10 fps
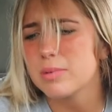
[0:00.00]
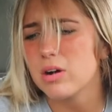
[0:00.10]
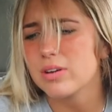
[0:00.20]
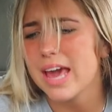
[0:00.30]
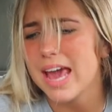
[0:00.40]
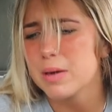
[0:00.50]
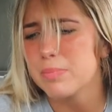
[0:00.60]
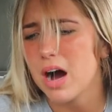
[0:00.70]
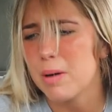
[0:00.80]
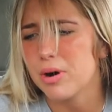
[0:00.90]
about
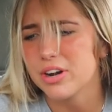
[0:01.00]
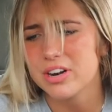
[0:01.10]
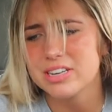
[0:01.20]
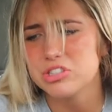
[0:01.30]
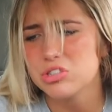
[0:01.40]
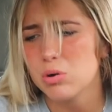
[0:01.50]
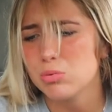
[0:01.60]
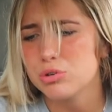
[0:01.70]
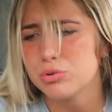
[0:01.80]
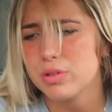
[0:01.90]
K-pop on here. I
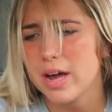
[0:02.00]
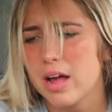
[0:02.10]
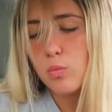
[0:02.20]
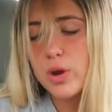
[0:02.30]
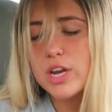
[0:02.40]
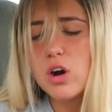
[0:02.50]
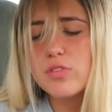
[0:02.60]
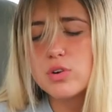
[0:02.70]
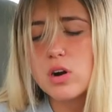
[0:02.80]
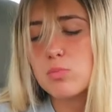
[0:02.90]
don't do that. We know
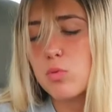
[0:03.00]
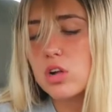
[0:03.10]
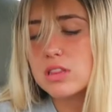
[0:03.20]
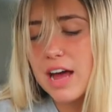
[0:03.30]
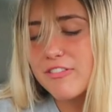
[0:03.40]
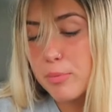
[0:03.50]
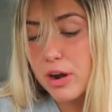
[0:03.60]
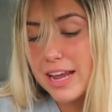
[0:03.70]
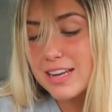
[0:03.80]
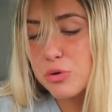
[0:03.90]
if you are more
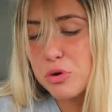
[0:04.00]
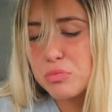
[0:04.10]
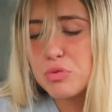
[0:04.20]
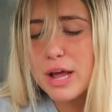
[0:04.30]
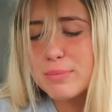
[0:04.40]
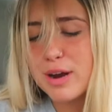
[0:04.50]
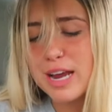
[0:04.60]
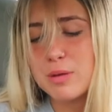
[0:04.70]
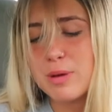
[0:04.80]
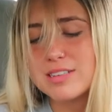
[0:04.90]
left-brained or
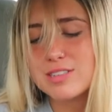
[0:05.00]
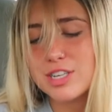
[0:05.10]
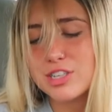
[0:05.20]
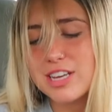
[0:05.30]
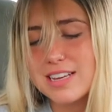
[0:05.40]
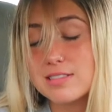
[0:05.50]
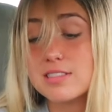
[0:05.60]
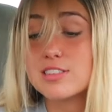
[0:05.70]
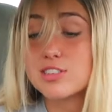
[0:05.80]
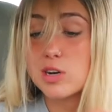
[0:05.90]
right-brained based on your taste
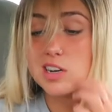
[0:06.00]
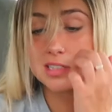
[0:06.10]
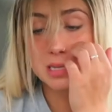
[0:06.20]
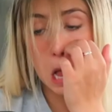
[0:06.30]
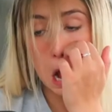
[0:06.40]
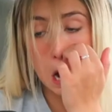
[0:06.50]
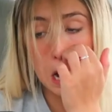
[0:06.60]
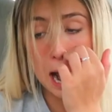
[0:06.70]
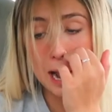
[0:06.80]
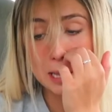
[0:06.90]
in desserts. All
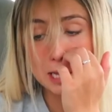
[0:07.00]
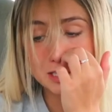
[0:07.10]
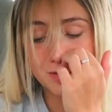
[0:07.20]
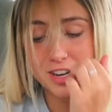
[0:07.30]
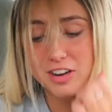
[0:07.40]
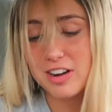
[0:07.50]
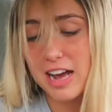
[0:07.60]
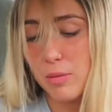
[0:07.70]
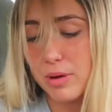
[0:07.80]
right, let's figure it out,